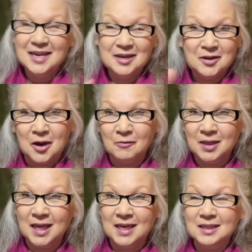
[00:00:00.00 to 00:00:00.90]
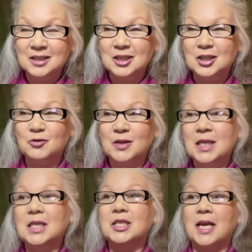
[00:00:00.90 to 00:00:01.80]
Not related just
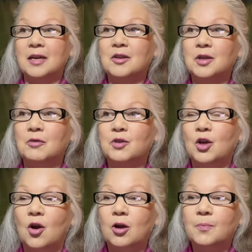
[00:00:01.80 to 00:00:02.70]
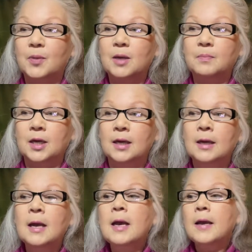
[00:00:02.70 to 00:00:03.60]
strictly to anything with the heartbeat, but
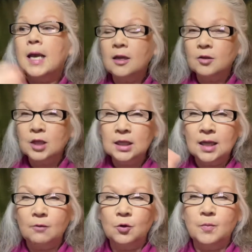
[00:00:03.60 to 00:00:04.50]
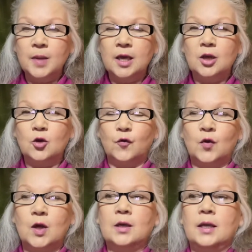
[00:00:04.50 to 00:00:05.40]
anything that will make you
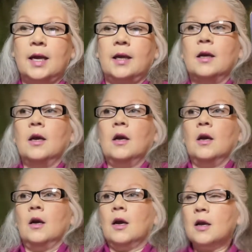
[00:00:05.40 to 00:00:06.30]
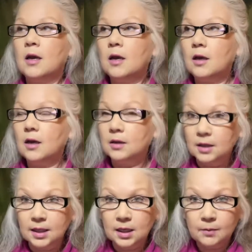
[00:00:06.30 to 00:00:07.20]
feel like a
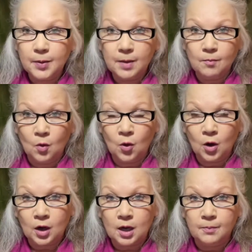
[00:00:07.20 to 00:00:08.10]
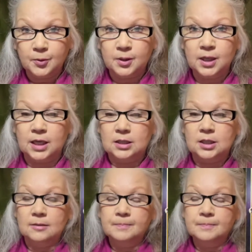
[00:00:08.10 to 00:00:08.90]
little bit more complete.